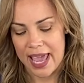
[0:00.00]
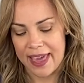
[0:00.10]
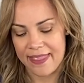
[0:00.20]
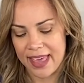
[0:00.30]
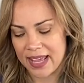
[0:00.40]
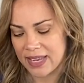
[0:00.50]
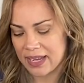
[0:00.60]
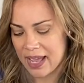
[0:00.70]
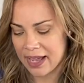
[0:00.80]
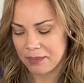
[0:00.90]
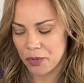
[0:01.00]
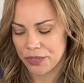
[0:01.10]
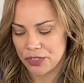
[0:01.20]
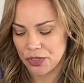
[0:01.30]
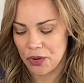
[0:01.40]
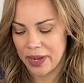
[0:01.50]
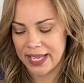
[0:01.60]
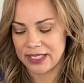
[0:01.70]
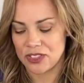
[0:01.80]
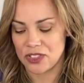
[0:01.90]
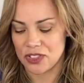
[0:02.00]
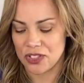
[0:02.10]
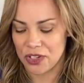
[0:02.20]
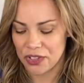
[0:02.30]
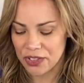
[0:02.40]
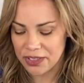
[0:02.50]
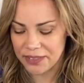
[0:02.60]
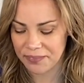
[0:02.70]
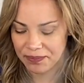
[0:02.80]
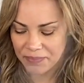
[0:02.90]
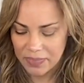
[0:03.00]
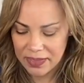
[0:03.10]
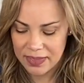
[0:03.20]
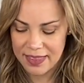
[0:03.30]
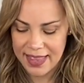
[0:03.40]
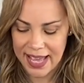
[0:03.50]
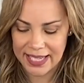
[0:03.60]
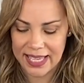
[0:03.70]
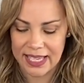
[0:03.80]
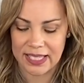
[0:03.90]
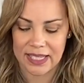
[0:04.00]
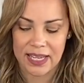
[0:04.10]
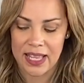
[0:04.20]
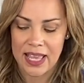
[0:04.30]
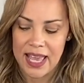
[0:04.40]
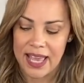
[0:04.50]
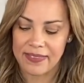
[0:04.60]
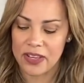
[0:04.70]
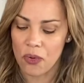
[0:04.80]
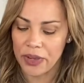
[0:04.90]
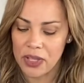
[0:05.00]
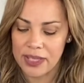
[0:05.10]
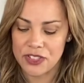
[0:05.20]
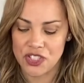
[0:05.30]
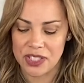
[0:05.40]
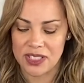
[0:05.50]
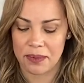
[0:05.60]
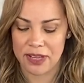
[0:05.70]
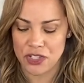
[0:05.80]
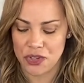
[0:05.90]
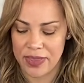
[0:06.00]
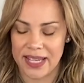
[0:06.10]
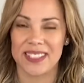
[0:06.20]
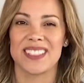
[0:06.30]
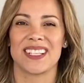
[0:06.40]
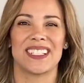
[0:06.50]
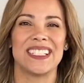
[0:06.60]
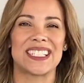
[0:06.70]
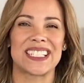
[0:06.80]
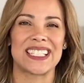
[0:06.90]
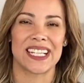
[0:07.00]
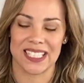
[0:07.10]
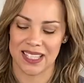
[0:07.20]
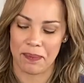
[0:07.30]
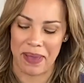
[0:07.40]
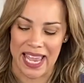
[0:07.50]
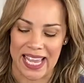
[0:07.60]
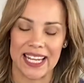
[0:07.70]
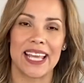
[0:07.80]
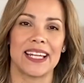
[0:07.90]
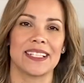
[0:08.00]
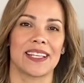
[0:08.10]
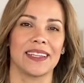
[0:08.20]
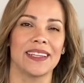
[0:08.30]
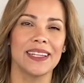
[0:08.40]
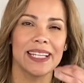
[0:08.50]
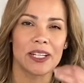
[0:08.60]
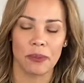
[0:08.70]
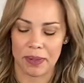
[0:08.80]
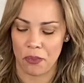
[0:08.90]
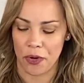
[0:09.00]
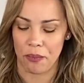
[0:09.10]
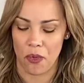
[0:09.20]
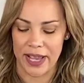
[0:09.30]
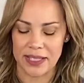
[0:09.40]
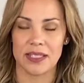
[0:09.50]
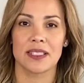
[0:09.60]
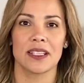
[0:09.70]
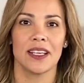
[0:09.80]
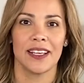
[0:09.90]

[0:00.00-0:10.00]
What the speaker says: And then I'm going to go ahead and stir that in. And the oil is just to make sure that it doesn't stick to the pan and it's a little bit more moist.